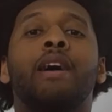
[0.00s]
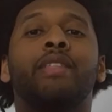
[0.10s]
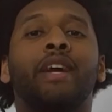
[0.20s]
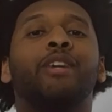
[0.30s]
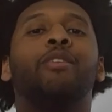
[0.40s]

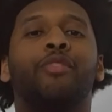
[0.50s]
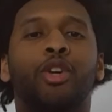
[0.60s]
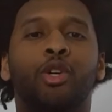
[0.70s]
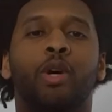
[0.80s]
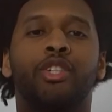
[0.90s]
Thank you for
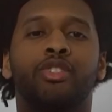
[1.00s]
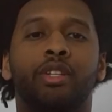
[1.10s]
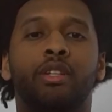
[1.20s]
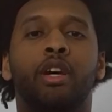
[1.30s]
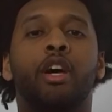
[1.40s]
your
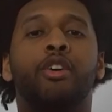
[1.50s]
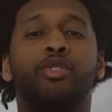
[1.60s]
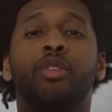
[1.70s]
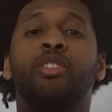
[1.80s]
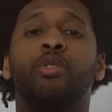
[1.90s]
question.
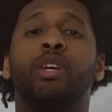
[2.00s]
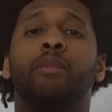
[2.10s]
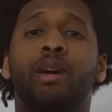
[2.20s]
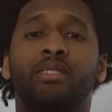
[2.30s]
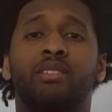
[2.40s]
Students doing a
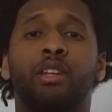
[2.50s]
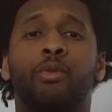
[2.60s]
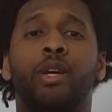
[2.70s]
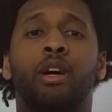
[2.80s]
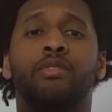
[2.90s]
master's
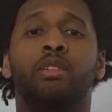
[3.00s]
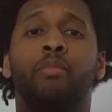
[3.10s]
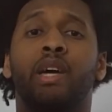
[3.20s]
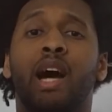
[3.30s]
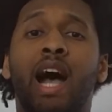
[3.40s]
degree often
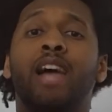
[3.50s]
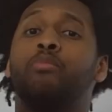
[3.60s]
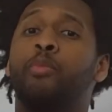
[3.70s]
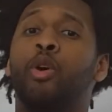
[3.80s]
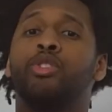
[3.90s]
pay a higher
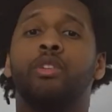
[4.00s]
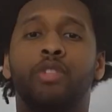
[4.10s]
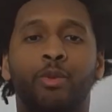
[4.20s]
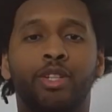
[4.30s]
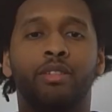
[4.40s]
proportion of
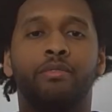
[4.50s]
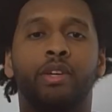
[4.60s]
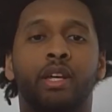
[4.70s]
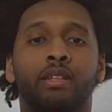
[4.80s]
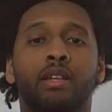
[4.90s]
tuition
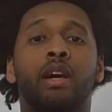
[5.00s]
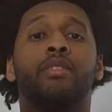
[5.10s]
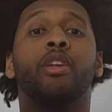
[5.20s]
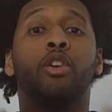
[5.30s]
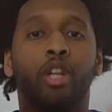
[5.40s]
fees
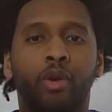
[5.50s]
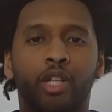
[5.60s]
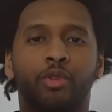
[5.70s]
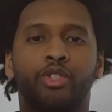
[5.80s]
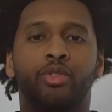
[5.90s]
than
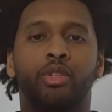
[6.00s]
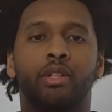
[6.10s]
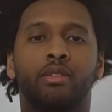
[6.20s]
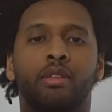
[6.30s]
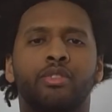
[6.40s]
undergraduate
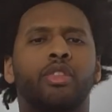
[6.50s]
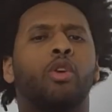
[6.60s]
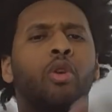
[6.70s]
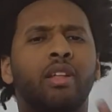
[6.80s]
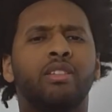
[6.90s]
students, so the
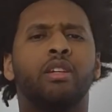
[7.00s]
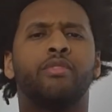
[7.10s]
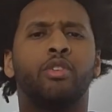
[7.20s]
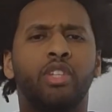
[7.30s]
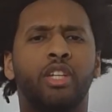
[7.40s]
quality of
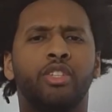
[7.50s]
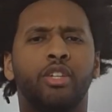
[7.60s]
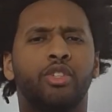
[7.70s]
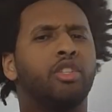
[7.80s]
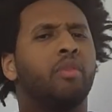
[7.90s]
your teaching
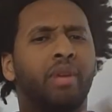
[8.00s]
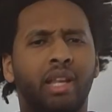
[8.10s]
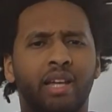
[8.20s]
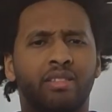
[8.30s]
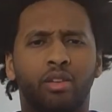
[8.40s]
should not be
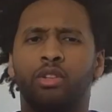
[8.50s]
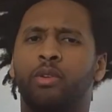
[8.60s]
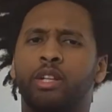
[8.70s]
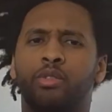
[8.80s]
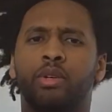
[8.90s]
less than
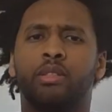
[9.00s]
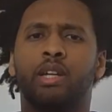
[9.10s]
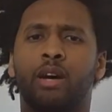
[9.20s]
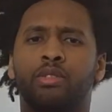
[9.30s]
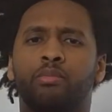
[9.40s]
undergraduate
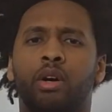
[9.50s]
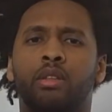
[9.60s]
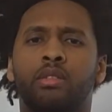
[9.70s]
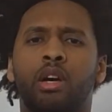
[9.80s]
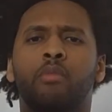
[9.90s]

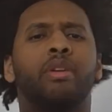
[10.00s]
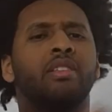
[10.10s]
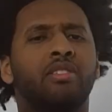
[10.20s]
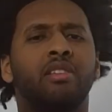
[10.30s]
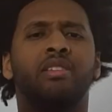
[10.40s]
counterparts, but
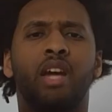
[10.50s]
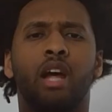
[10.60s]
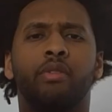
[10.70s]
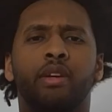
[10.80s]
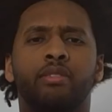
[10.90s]
in certain
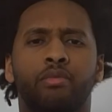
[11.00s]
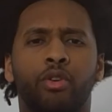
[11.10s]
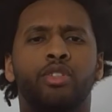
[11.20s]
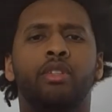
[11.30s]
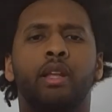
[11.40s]
areas,
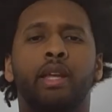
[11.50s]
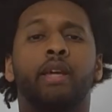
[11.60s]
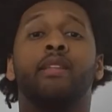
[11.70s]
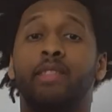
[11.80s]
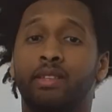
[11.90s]

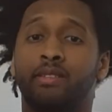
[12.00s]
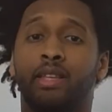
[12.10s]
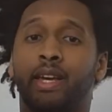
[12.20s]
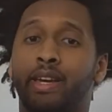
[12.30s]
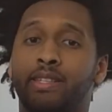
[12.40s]
unfortunately, this is
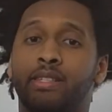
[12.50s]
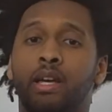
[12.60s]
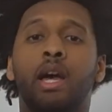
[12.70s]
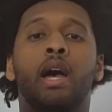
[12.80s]
the case.